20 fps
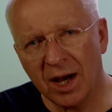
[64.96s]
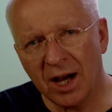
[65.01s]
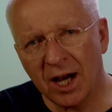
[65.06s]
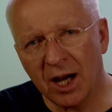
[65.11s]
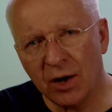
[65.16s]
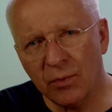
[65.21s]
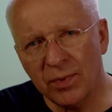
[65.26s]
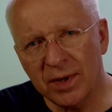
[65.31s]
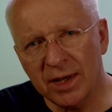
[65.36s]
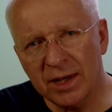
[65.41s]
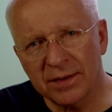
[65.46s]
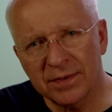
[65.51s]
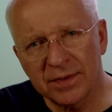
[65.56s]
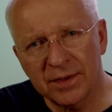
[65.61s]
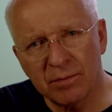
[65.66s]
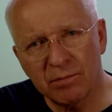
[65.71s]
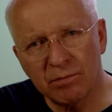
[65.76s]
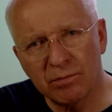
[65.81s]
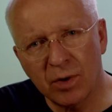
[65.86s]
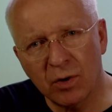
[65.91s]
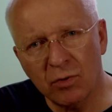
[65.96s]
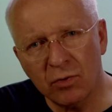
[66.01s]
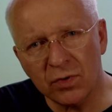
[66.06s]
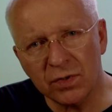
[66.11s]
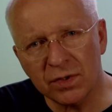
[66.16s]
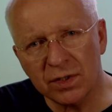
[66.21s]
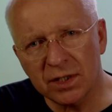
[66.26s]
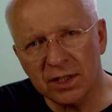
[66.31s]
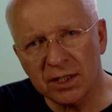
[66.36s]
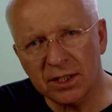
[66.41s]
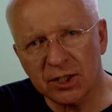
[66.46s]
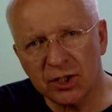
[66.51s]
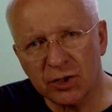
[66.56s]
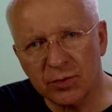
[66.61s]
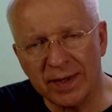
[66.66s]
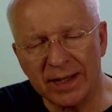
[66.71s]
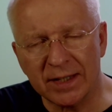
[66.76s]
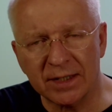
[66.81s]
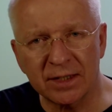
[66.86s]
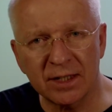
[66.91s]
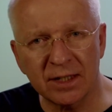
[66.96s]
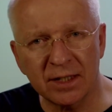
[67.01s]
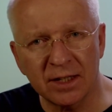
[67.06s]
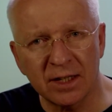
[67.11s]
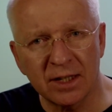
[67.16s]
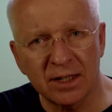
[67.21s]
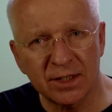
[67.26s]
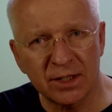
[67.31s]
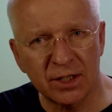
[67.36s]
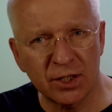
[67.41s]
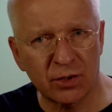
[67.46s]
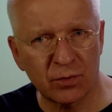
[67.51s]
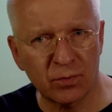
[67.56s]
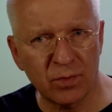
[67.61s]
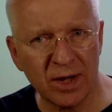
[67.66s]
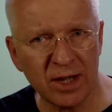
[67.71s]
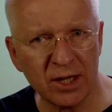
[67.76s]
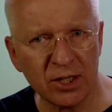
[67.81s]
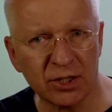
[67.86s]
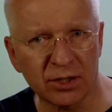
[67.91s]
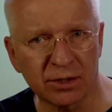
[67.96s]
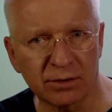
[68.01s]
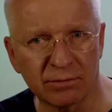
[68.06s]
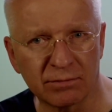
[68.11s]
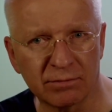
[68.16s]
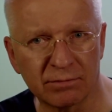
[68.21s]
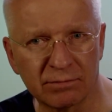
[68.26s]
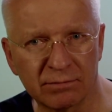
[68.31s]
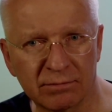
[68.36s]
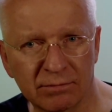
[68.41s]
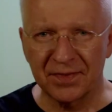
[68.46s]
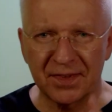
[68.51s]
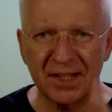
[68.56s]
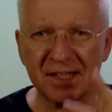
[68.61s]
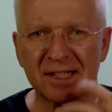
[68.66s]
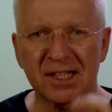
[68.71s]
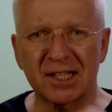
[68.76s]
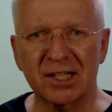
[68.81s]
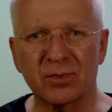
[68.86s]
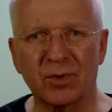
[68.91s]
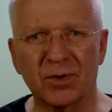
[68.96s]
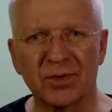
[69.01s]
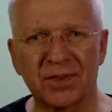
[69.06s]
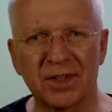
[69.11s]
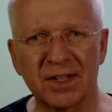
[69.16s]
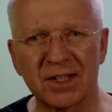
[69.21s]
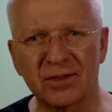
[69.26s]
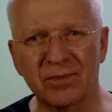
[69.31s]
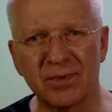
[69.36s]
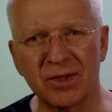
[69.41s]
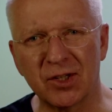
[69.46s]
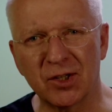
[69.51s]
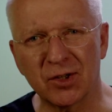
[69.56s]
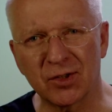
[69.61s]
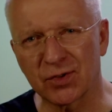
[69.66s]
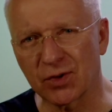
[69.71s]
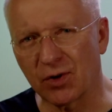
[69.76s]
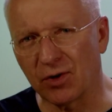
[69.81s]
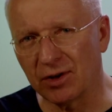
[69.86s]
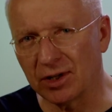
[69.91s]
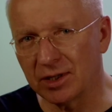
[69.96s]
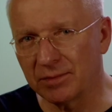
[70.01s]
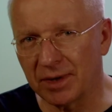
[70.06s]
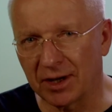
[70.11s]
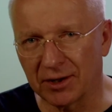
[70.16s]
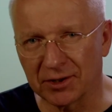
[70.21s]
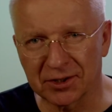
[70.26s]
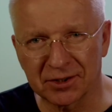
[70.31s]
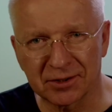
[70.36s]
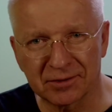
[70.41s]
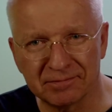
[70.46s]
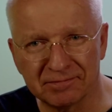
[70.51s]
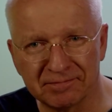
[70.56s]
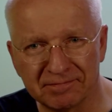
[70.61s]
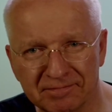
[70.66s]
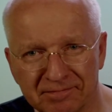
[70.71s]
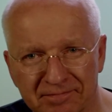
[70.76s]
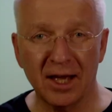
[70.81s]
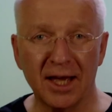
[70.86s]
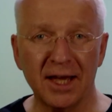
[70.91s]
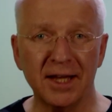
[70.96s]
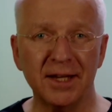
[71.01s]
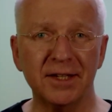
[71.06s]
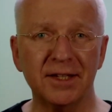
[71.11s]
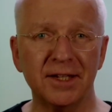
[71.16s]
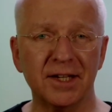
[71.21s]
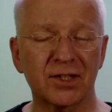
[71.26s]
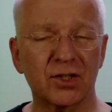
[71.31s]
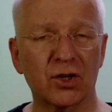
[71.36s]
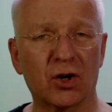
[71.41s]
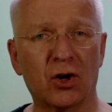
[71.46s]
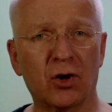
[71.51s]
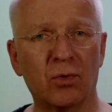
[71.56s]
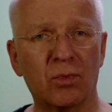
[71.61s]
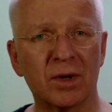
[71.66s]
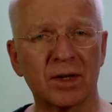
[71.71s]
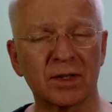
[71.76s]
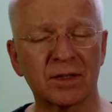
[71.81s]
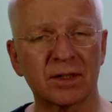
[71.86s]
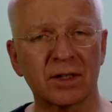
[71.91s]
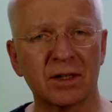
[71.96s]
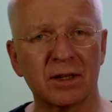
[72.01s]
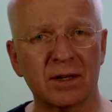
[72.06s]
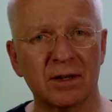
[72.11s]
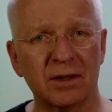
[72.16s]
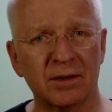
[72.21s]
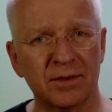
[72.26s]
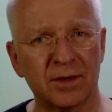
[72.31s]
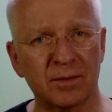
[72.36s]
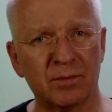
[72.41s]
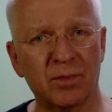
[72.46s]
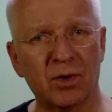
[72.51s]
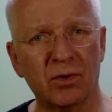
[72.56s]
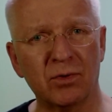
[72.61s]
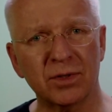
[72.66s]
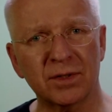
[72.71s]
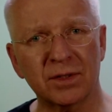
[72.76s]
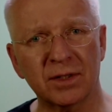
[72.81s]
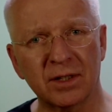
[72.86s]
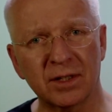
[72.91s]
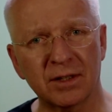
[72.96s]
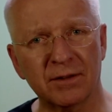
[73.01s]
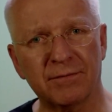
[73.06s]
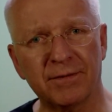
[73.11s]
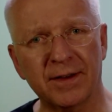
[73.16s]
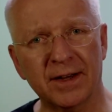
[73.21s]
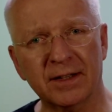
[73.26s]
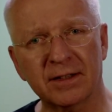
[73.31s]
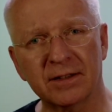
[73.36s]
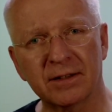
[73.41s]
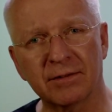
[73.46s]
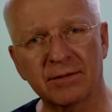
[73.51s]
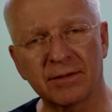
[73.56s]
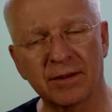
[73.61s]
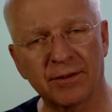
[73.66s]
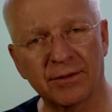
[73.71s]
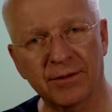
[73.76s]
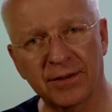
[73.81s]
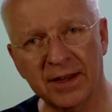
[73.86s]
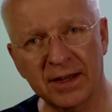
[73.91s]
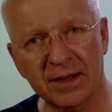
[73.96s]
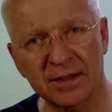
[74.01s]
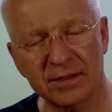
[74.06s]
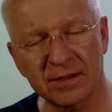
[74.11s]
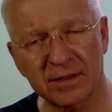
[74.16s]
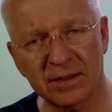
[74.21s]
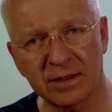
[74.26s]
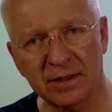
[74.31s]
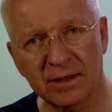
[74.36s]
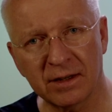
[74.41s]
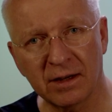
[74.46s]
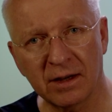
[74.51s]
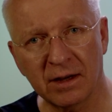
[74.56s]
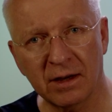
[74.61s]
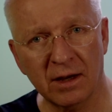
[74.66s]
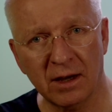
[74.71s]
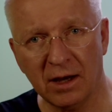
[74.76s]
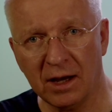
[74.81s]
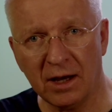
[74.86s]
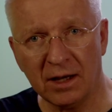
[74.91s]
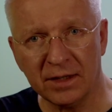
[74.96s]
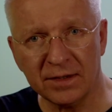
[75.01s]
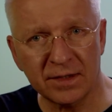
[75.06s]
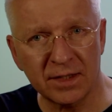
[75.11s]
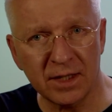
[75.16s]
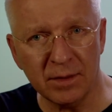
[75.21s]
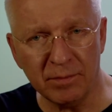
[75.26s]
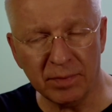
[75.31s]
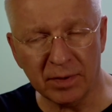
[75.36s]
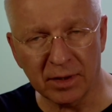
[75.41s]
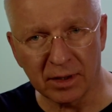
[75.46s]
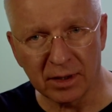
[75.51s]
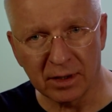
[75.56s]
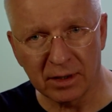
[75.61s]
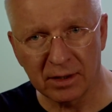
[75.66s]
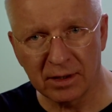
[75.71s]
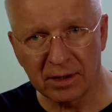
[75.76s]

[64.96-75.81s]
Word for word: are we in the most attracting situation? This is what this video is all about. And as always, the most effective things are simple,